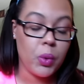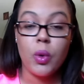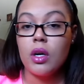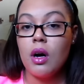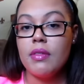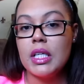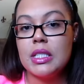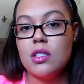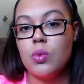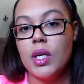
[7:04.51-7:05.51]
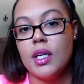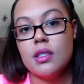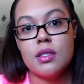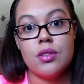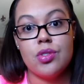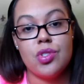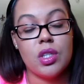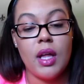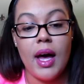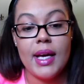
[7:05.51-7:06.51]
work on this this weekend since
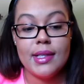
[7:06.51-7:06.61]
July